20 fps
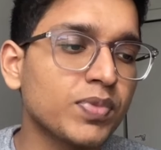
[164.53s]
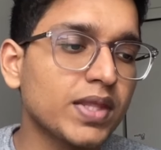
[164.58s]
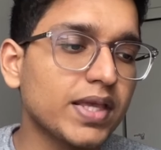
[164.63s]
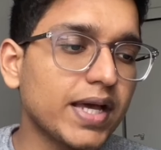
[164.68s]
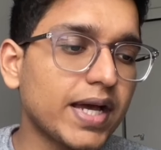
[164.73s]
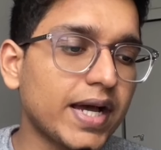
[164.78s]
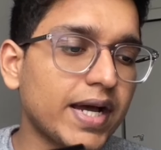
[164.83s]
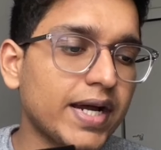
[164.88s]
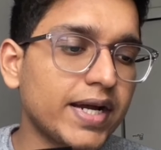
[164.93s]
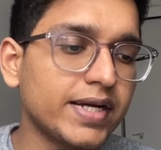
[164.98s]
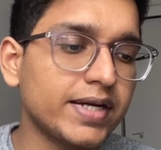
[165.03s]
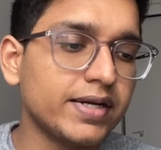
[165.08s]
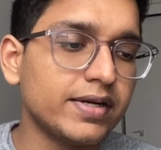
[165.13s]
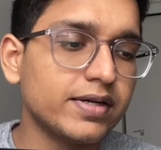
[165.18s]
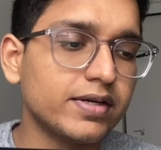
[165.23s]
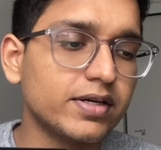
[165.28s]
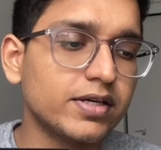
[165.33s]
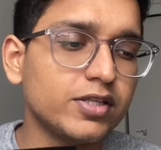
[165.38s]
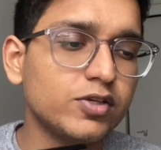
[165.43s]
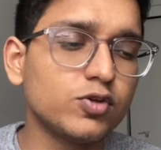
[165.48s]

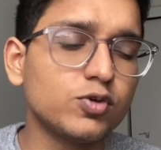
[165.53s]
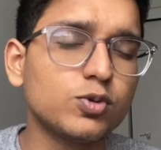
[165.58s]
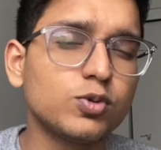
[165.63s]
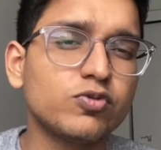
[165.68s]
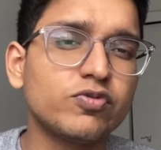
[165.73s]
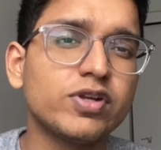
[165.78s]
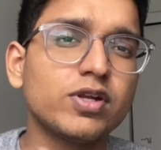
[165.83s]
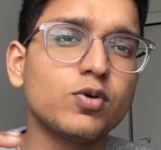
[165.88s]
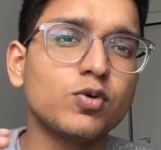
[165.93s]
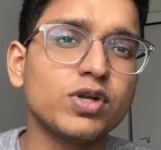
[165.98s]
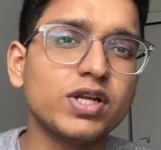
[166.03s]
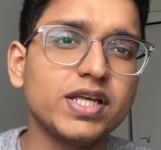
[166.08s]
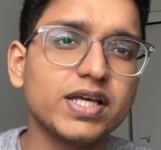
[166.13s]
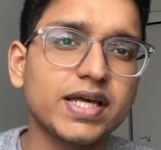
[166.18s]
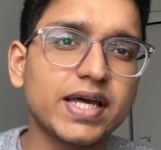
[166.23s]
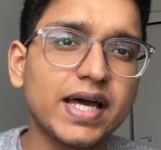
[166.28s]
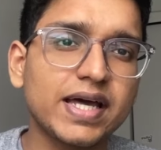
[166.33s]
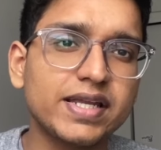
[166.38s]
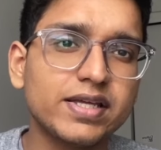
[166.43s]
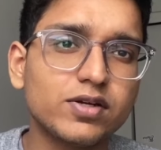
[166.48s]
and you will only
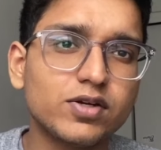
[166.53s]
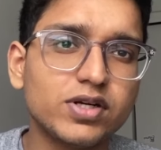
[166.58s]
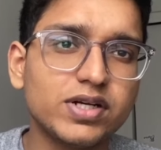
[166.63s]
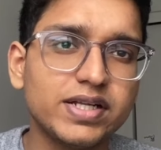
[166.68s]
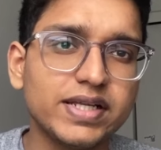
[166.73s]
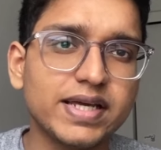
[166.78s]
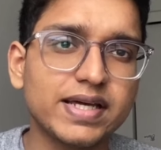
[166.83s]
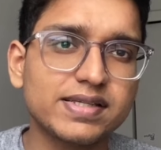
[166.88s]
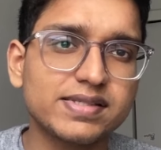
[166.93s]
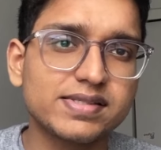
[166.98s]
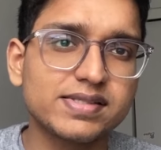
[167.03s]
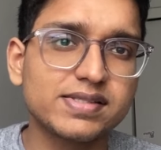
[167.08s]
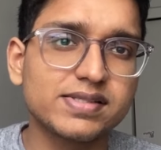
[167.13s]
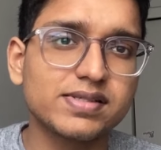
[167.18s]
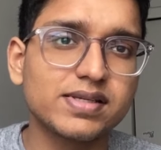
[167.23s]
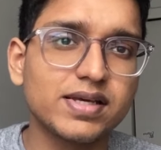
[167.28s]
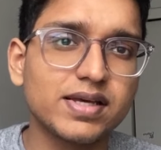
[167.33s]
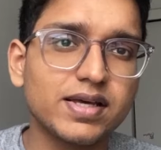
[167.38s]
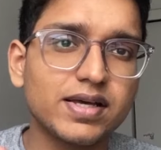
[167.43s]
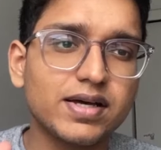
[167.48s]
carry your
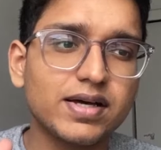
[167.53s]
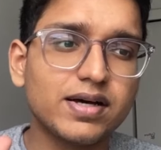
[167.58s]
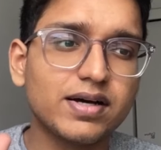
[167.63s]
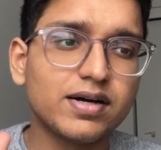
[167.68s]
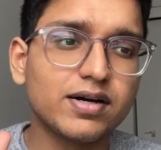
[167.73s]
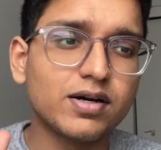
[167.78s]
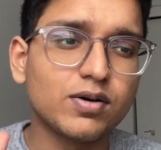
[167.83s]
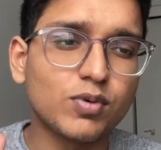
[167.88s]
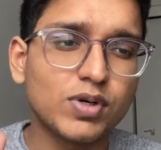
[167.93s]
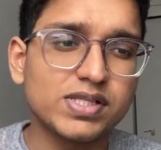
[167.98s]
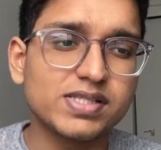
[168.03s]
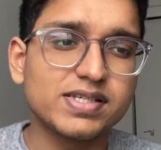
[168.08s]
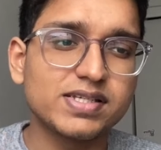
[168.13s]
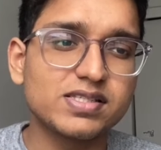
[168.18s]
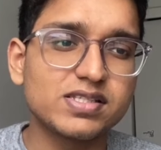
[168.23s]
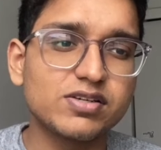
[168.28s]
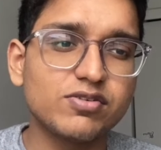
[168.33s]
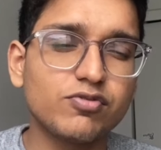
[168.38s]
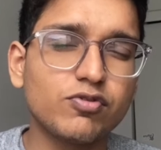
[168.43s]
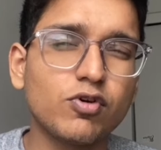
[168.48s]
DS
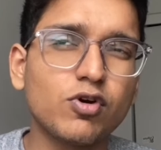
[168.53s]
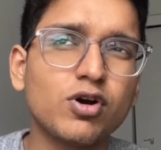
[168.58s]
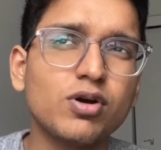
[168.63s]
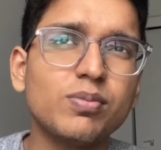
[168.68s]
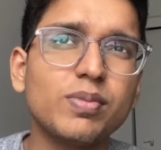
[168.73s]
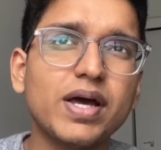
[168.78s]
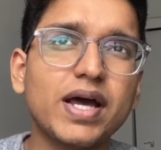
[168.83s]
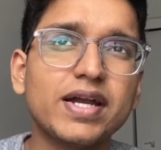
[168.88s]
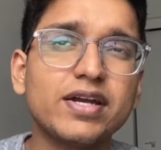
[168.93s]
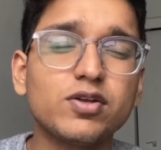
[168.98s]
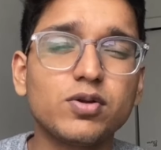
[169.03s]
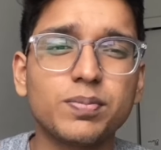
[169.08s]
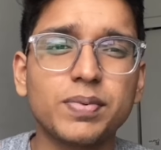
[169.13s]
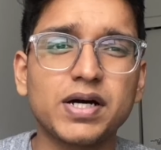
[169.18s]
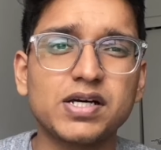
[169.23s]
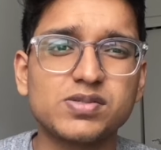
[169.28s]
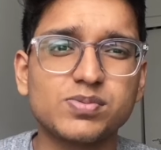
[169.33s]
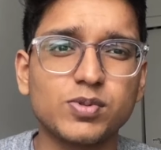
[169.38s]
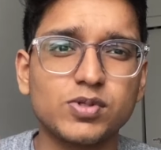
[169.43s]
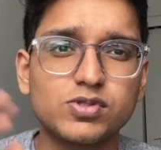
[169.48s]
160 form and your
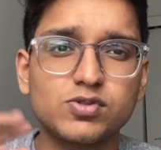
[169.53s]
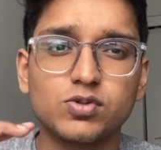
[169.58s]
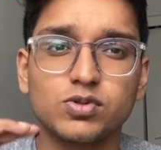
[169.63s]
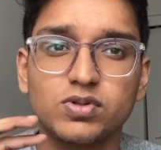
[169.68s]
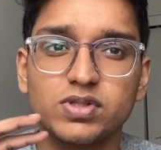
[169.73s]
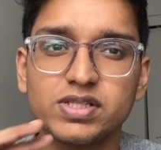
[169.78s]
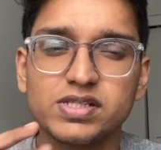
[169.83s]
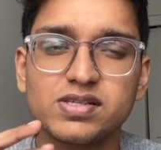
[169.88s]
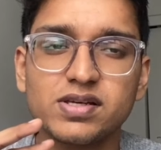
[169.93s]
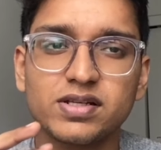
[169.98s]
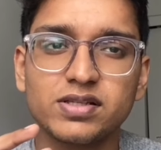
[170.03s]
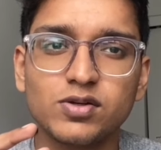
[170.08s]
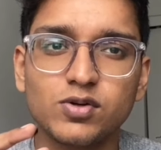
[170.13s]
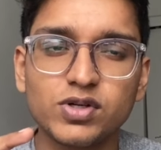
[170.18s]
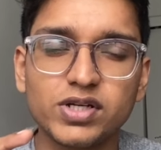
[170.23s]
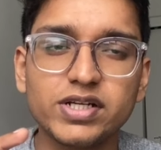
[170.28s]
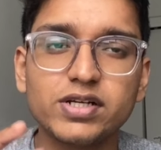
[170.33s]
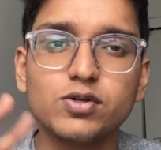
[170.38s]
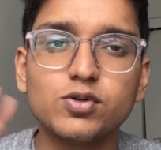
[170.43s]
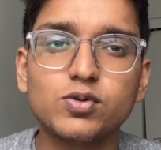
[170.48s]
passport. So these are the
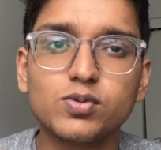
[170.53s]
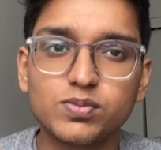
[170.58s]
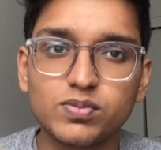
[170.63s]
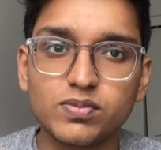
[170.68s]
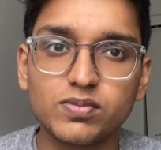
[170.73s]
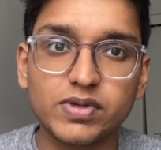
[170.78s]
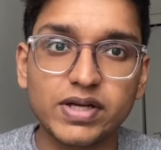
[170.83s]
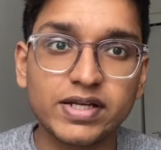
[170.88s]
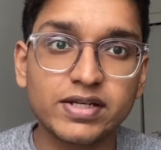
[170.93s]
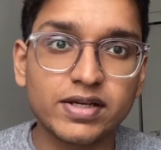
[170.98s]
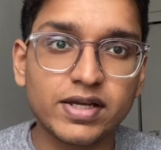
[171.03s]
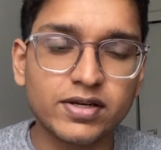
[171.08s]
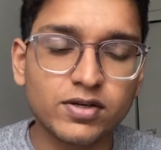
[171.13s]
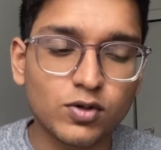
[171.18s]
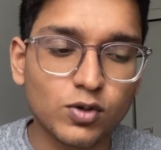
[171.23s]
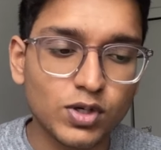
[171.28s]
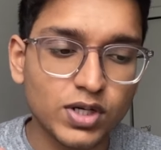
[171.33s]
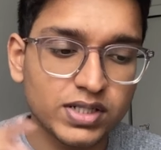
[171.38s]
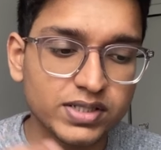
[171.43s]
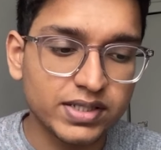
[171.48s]
only two in
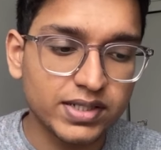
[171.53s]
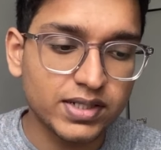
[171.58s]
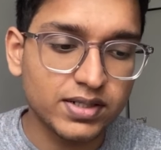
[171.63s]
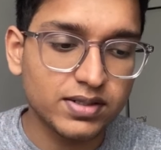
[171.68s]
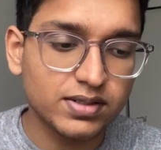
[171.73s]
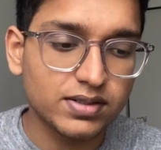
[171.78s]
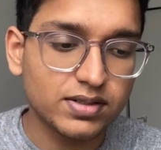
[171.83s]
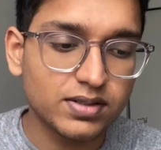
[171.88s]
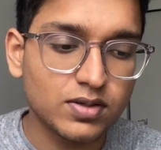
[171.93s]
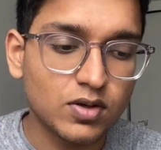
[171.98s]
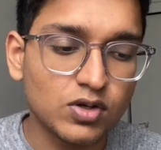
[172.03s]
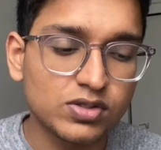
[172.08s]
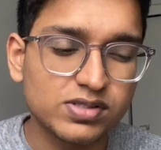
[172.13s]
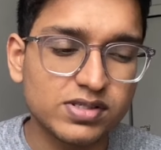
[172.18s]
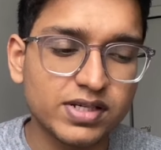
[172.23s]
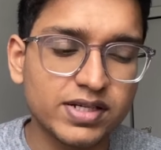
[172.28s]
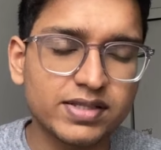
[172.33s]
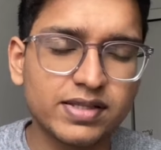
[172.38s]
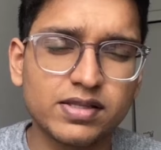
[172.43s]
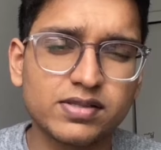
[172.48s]
Kolkata
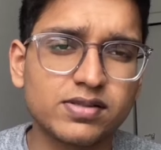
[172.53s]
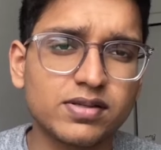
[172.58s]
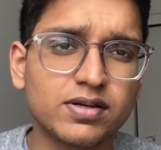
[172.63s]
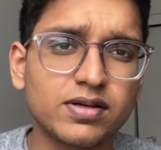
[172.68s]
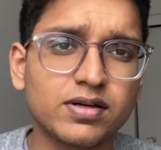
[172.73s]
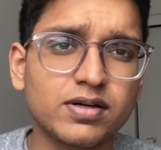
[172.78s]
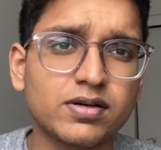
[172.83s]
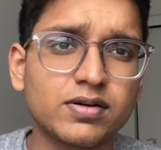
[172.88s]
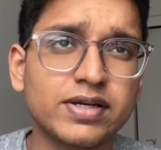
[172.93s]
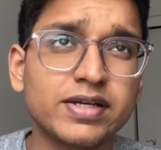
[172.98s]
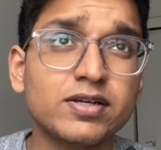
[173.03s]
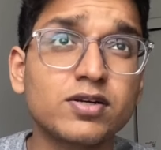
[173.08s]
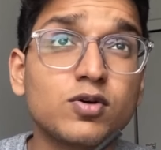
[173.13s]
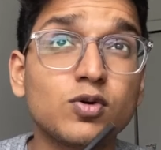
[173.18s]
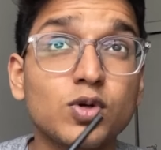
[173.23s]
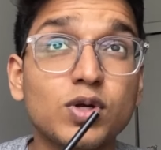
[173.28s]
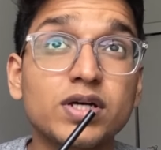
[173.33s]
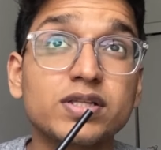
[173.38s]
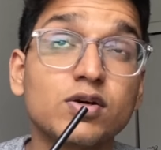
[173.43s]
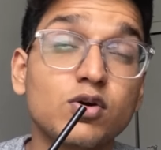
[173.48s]
Consulate. That's in
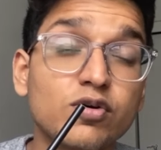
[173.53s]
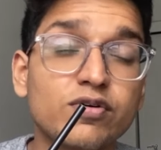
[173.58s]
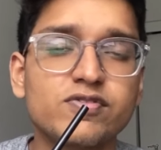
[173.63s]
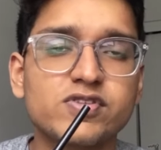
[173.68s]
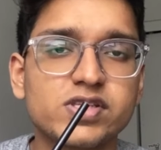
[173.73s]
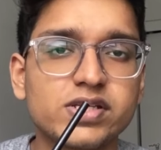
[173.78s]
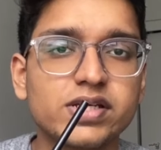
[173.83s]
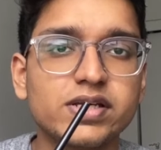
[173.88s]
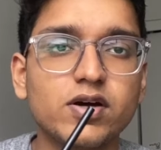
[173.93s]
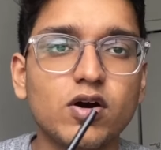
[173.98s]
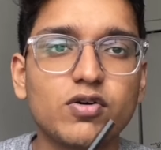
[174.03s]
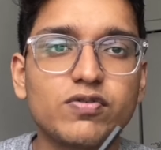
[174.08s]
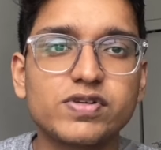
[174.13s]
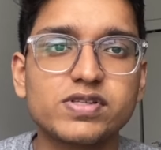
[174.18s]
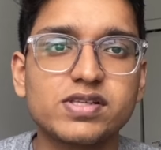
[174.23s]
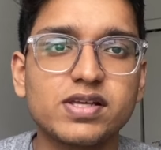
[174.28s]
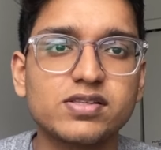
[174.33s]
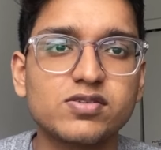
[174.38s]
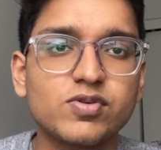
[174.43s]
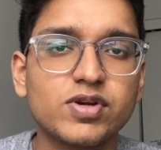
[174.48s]
Kolkata OFC
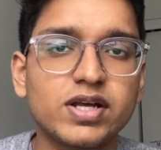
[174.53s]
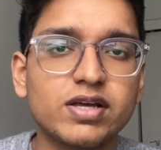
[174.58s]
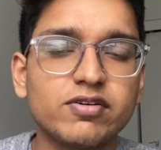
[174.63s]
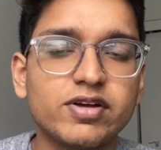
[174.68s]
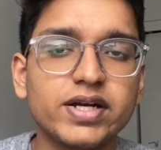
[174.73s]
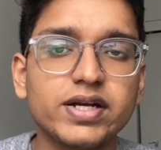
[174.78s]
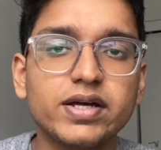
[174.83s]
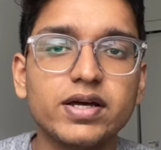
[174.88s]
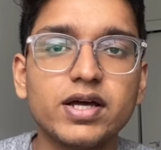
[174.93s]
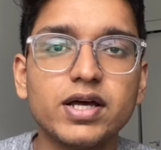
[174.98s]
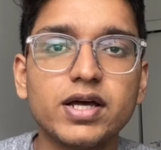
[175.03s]
office. That's where I went.